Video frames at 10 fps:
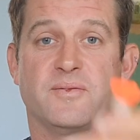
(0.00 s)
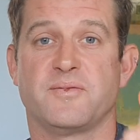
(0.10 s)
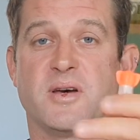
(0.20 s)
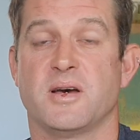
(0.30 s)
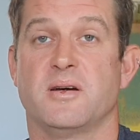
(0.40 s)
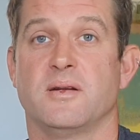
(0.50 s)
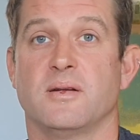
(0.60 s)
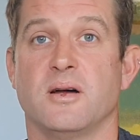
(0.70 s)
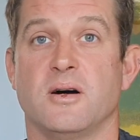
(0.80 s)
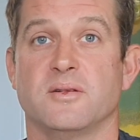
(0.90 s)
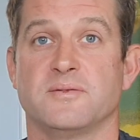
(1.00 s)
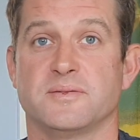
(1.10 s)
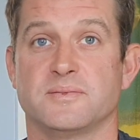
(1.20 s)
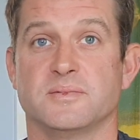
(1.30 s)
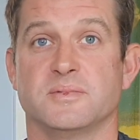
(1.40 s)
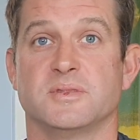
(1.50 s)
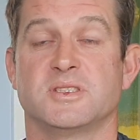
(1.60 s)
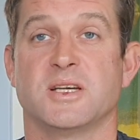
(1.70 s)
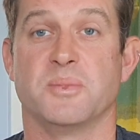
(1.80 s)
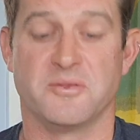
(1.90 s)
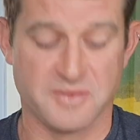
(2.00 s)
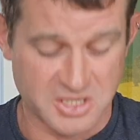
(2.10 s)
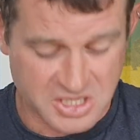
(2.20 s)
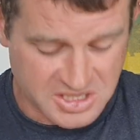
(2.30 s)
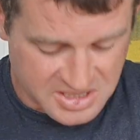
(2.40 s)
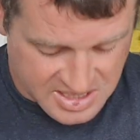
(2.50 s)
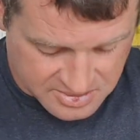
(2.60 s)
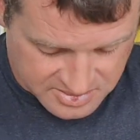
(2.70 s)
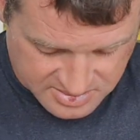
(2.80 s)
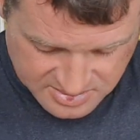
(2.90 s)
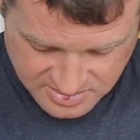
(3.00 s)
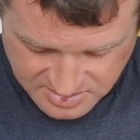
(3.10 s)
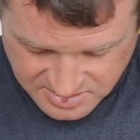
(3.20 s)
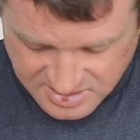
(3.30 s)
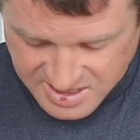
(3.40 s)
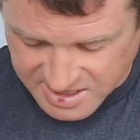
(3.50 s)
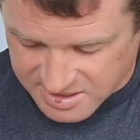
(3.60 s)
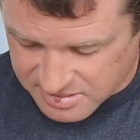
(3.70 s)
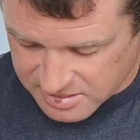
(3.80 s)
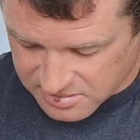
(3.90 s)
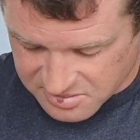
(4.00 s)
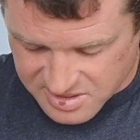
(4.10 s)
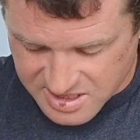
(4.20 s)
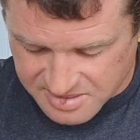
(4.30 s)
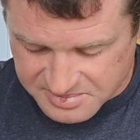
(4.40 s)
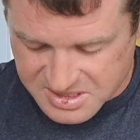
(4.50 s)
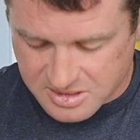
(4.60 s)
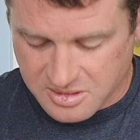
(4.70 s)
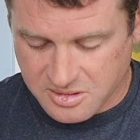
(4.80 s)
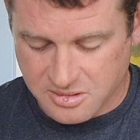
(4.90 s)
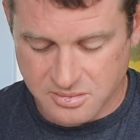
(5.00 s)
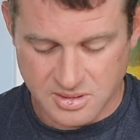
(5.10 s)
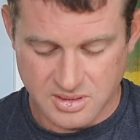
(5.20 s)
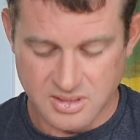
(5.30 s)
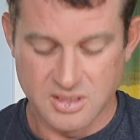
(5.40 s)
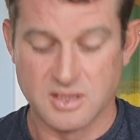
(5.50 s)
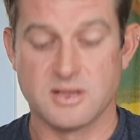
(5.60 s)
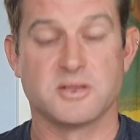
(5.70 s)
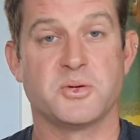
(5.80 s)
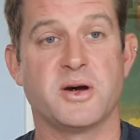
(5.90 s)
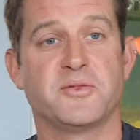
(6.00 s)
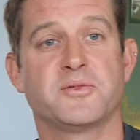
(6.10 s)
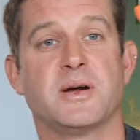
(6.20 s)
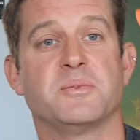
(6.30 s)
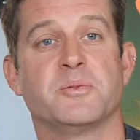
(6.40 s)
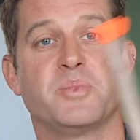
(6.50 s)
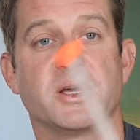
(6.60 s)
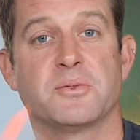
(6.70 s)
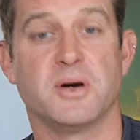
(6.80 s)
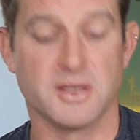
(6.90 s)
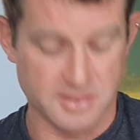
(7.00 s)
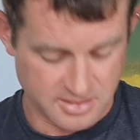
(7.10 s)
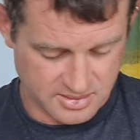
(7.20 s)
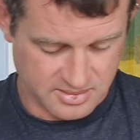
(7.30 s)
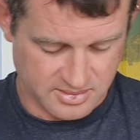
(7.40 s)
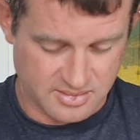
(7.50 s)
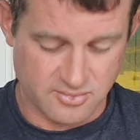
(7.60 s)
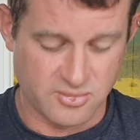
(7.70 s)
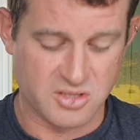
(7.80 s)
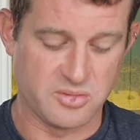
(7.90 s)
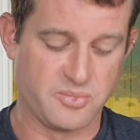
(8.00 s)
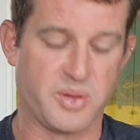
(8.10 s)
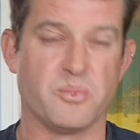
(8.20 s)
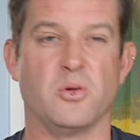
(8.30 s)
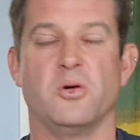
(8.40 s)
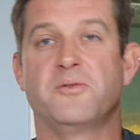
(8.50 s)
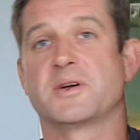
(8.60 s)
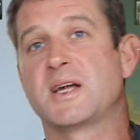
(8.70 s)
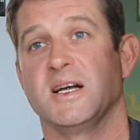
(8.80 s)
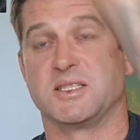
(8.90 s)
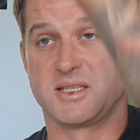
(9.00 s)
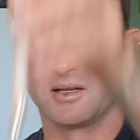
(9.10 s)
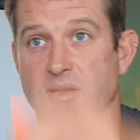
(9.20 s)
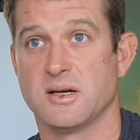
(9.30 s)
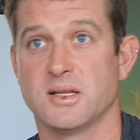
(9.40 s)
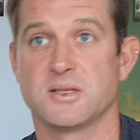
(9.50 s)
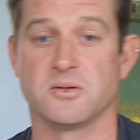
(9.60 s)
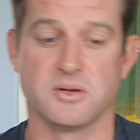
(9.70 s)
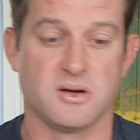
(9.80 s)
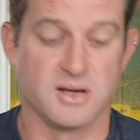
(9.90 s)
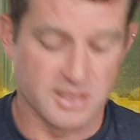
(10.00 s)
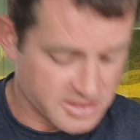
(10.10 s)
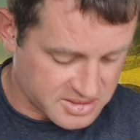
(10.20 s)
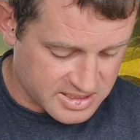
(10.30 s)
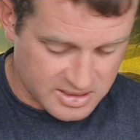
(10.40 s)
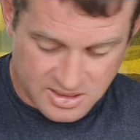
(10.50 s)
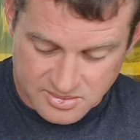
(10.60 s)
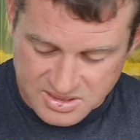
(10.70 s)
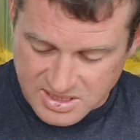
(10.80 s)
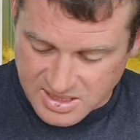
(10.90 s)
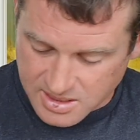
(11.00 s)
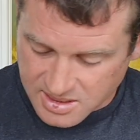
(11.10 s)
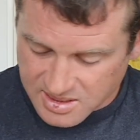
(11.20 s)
for a lot of summer fishing now. They go all the way up to 12 gram, the big one, which would be more for casting like to an island or something like that.